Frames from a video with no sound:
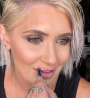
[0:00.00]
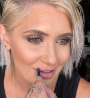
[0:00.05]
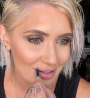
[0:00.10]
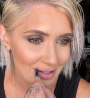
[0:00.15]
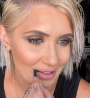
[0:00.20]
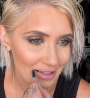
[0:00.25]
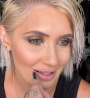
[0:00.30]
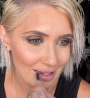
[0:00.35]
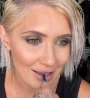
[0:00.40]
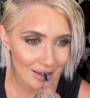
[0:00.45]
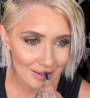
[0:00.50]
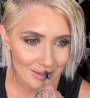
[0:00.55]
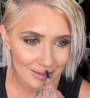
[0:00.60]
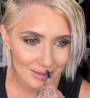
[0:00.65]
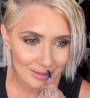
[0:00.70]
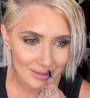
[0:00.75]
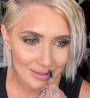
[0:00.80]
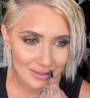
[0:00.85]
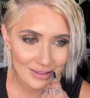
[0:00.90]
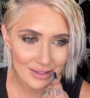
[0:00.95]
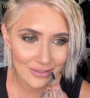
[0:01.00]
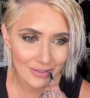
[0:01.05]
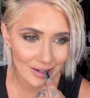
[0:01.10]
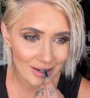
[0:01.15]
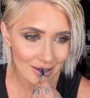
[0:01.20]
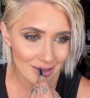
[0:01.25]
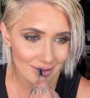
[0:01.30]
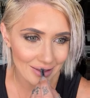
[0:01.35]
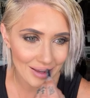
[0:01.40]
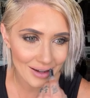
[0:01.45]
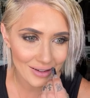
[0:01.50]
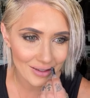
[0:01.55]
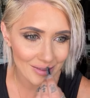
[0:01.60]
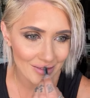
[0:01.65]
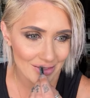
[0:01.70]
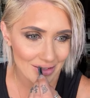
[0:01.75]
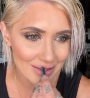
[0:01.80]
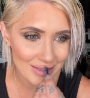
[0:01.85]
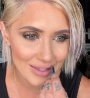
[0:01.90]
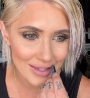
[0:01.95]
Okay, so we're gonna line our lips
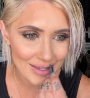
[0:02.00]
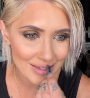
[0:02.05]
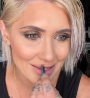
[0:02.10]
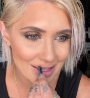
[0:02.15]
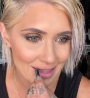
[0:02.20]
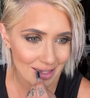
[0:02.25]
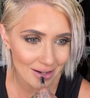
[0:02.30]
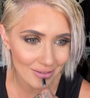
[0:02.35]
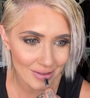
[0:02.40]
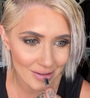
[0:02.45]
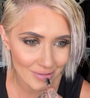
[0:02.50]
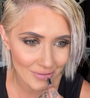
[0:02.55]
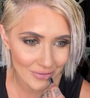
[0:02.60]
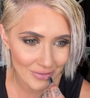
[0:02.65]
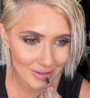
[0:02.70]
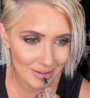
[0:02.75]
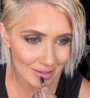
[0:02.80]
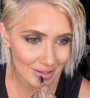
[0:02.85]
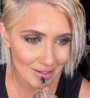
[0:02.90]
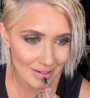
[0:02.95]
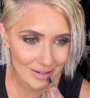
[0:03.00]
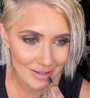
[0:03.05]
with this and then I'm gonna fill in.